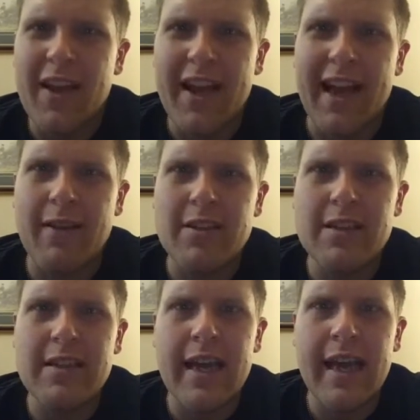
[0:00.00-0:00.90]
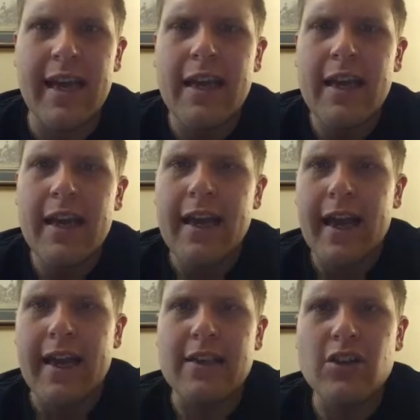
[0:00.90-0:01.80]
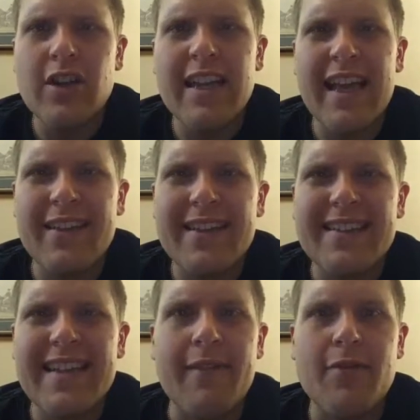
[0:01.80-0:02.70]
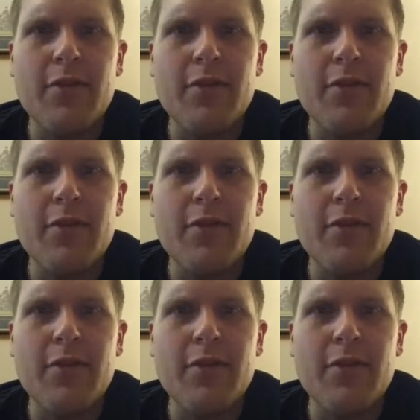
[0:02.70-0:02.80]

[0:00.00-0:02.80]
I would say it's good to at least have